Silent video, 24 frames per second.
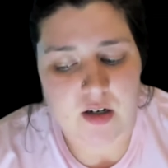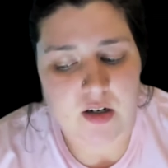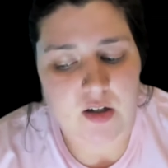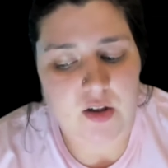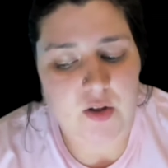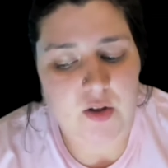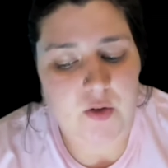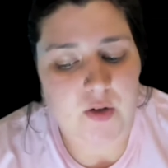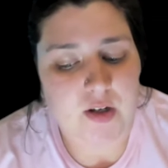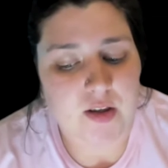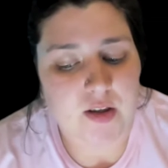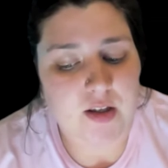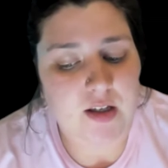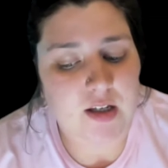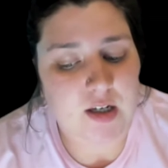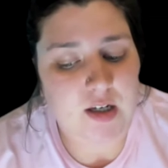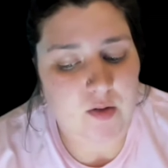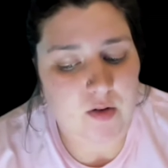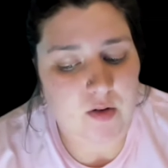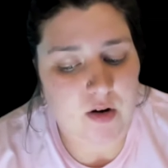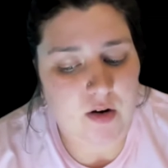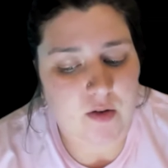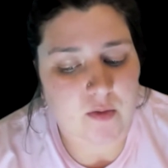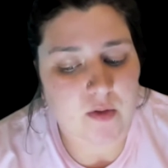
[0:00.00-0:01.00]
including the
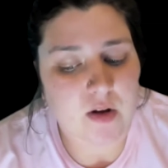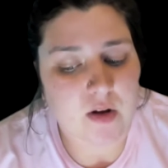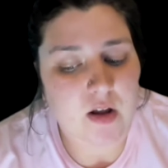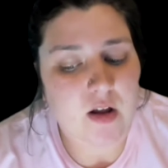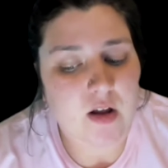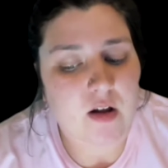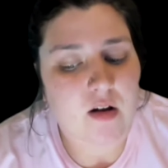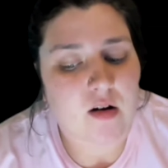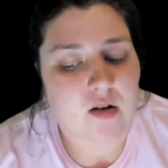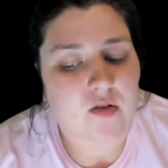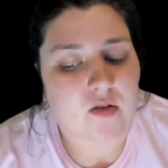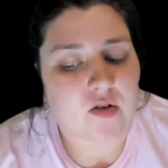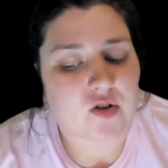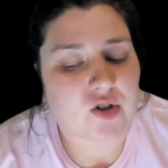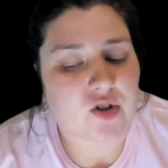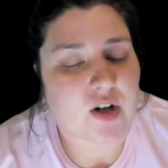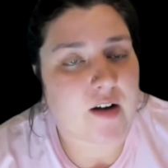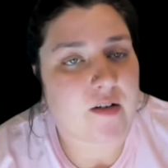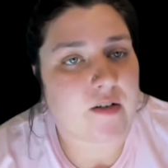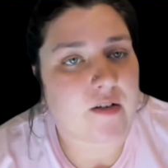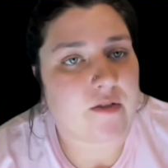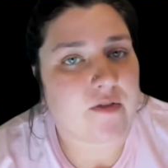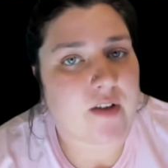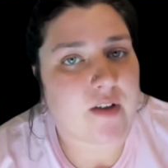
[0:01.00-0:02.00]
hero, the
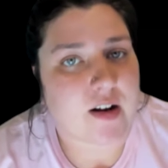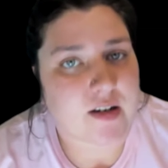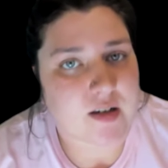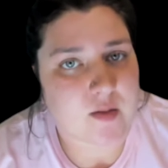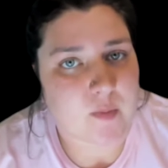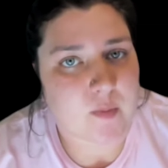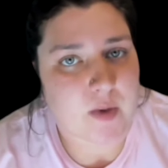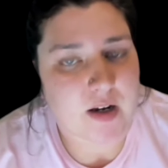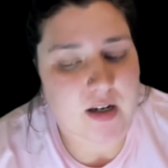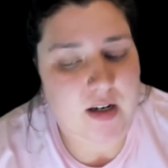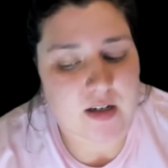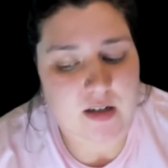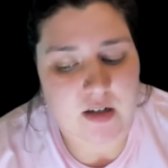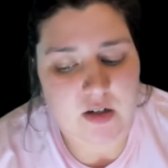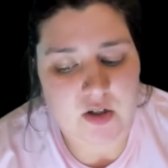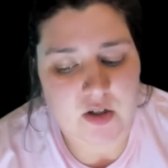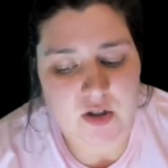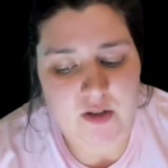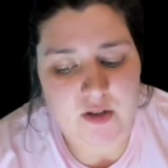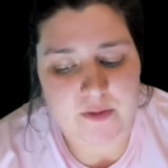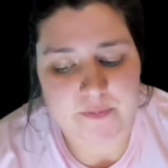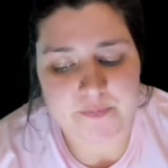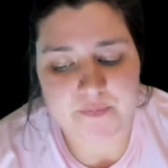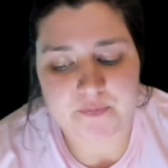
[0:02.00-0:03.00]
child affected by
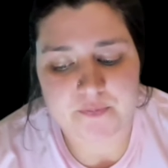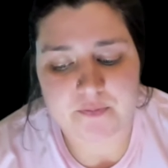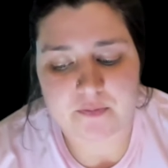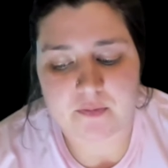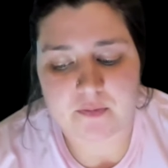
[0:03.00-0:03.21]
addiction,